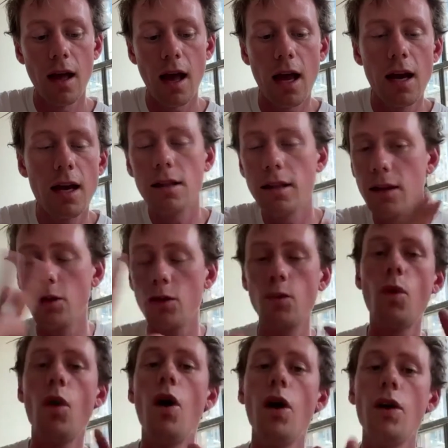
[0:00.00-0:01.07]
anything you
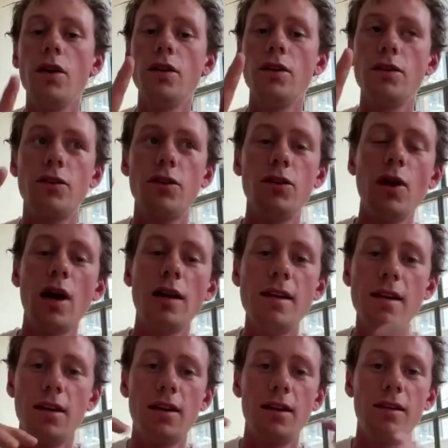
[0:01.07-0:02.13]
want to
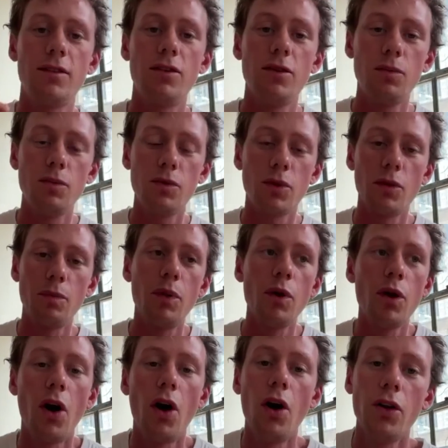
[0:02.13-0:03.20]
sort of put
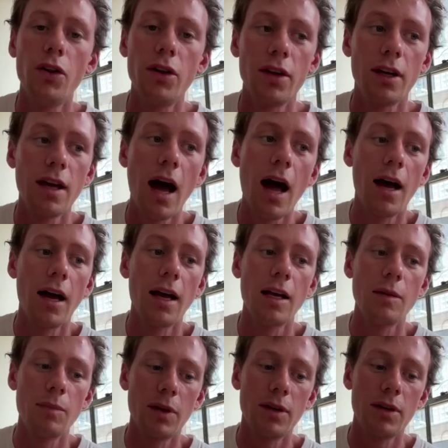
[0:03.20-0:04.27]
on the
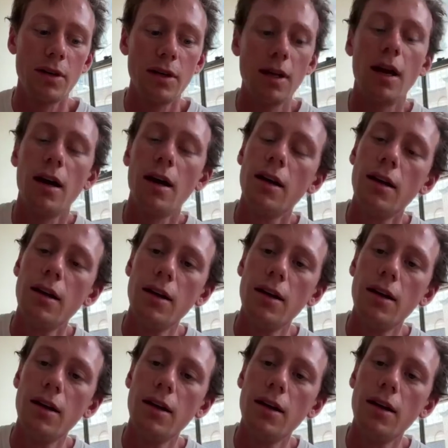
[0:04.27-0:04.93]
guide. But yeah,